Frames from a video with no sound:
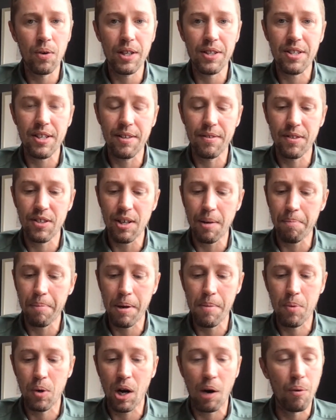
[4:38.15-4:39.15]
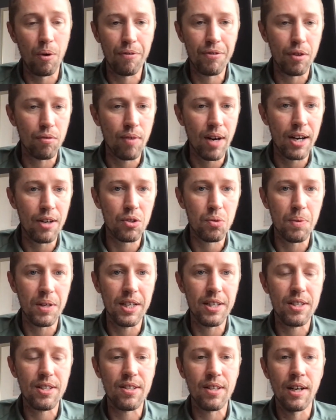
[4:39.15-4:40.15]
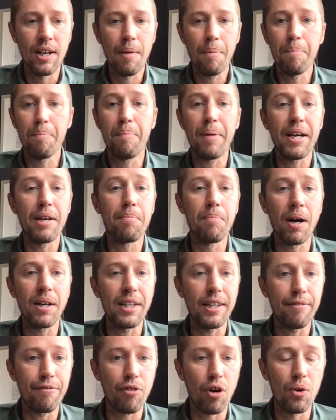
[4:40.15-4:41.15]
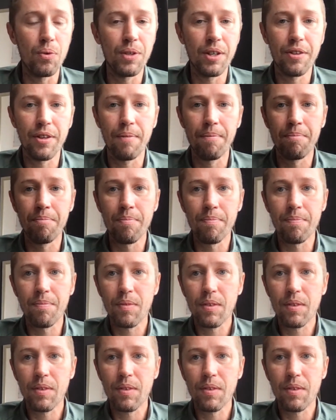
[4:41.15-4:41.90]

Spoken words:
Listen, some people go off the rails when it's big money thrown at them.